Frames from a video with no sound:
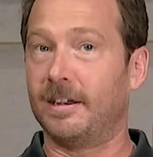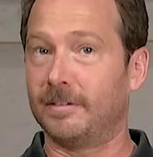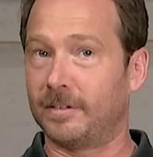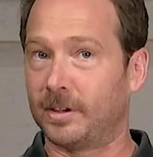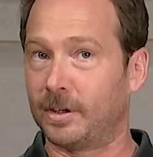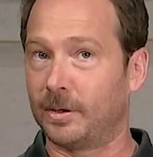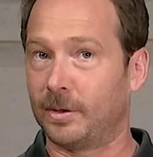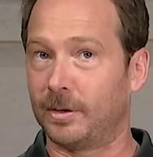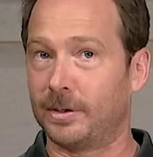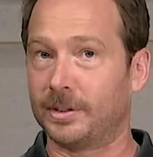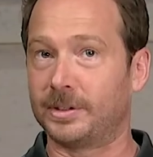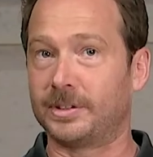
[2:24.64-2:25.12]
And of
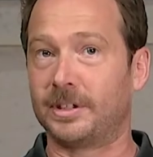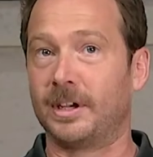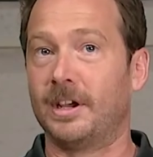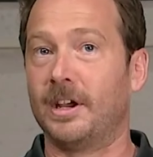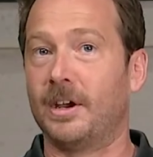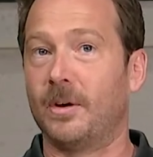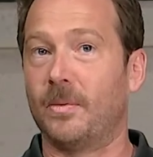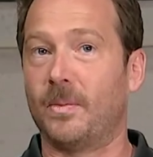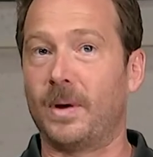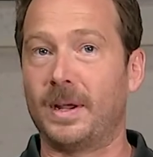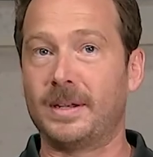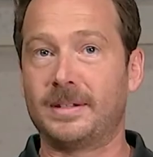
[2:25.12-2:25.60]
course,
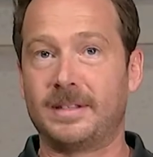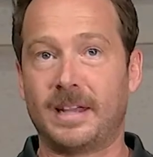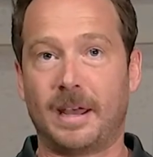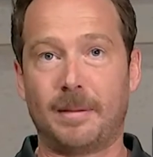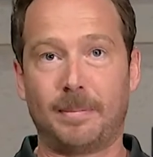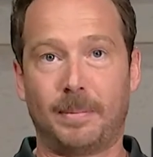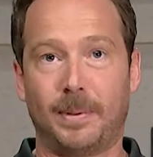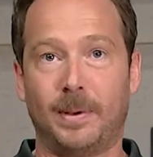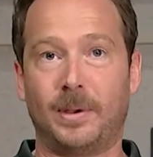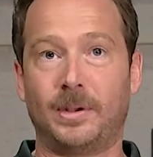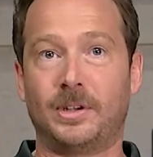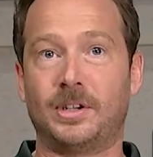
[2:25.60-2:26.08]

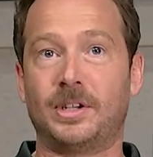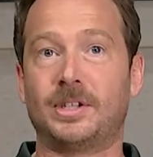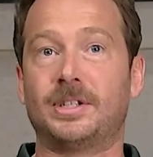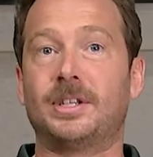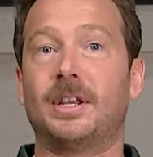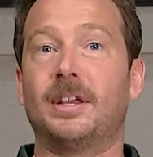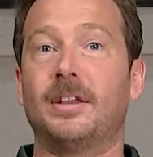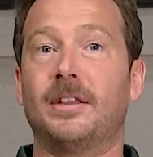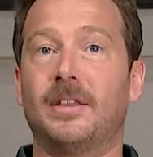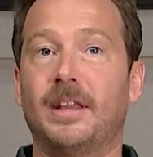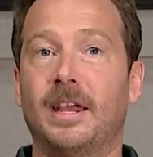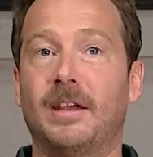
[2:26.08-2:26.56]
one-tap
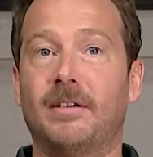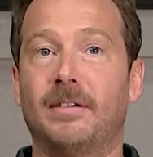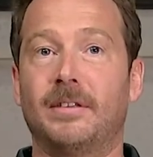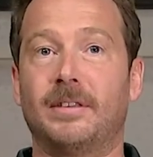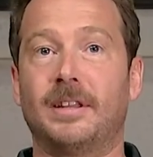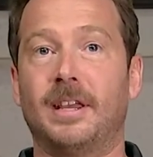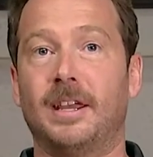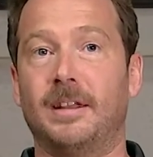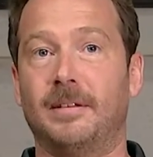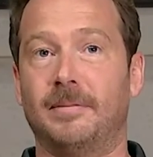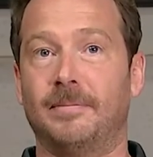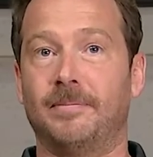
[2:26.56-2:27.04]
purchase there
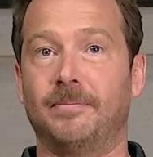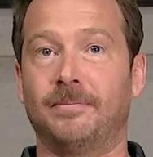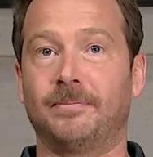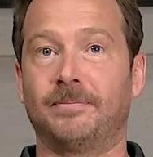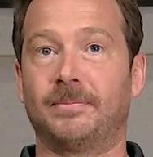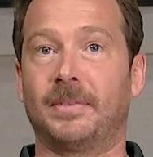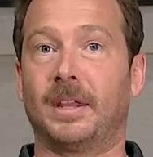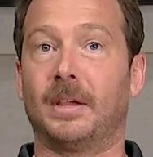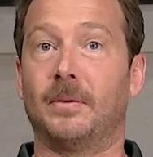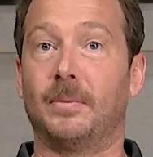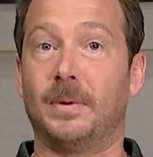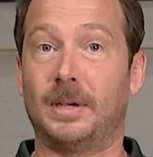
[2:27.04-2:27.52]
and then.
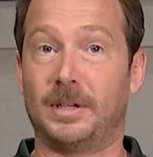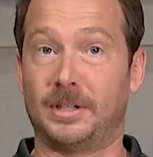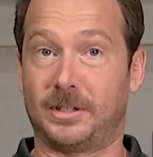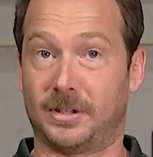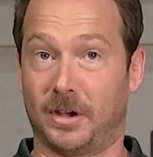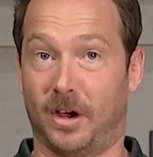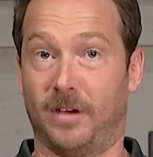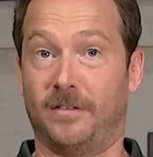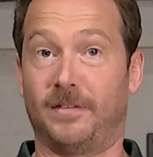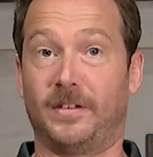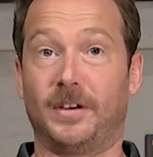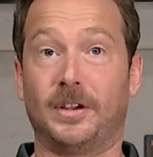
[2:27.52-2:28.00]
Which
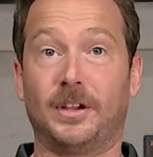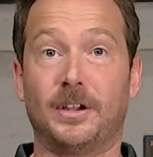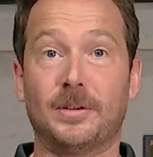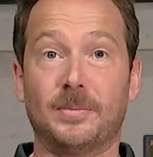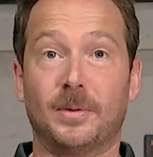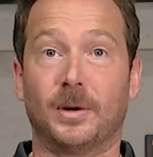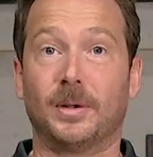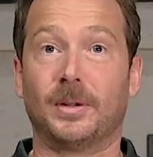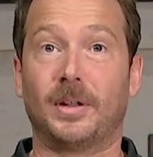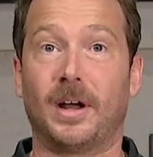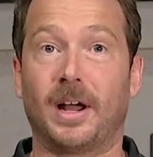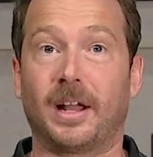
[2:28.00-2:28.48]
sofa are you
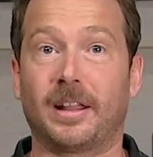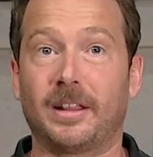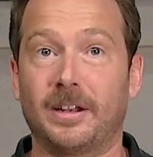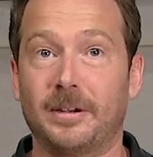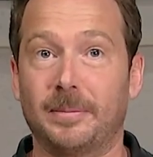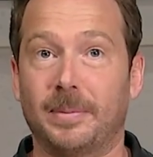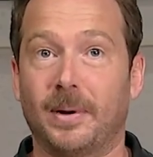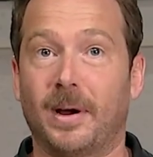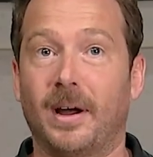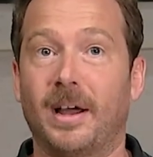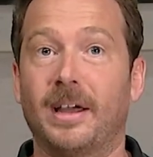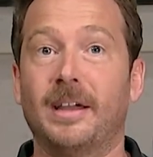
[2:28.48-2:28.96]
more likely
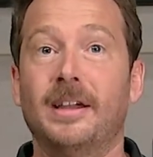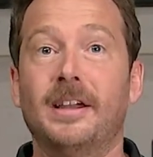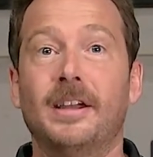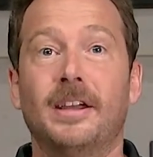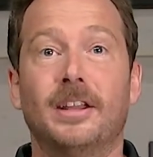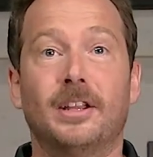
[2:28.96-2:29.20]
to buy?